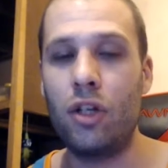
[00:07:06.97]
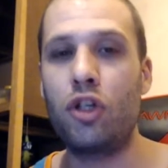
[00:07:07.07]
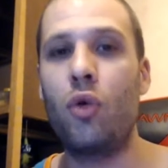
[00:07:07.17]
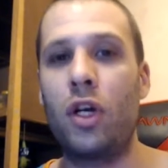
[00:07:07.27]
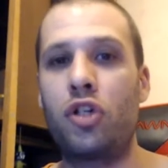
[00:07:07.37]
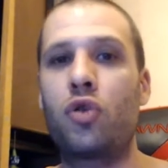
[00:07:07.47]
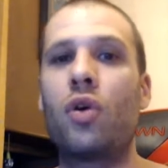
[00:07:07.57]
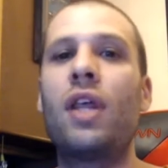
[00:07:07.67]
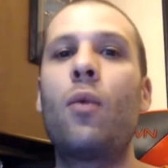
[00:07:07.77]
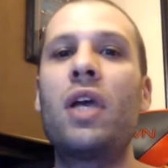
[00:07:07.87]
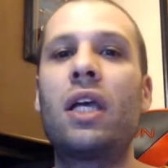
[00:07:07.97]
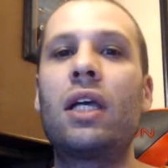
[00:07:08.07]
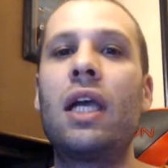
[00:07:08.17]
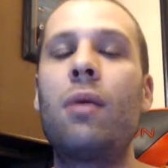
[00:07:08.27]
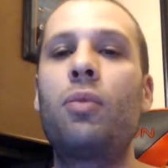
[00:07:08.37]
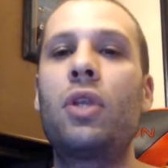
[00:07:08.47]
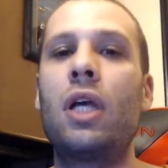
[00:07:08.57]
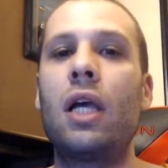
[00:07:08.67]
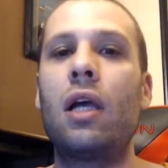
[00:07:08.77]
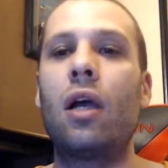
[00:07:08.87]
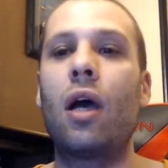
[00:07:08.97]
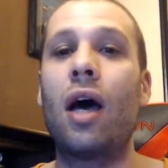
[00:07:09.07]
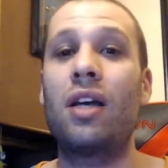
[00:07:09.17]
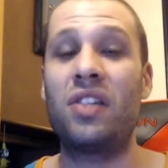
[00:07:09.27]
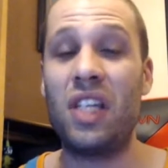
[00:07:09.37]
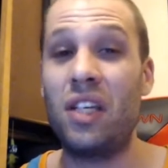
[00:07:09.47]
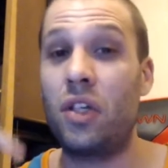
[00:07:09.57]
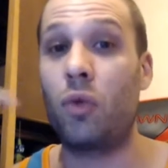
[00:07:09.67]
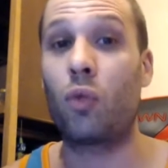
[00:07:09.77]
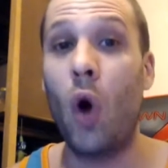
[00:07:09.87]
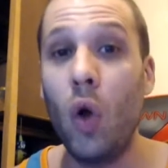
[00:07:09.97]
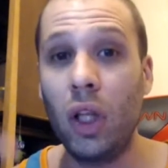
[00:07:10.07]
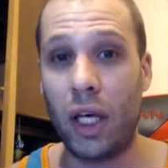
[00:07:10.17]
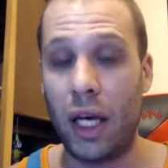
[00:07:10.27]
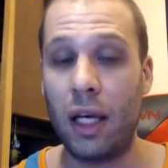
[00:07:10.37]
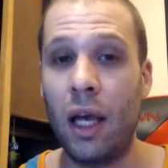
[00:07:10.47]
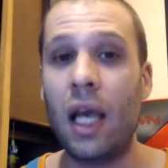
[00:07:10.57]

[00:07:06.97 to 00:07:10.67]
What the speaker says: to ensure that we can keep the season rolling,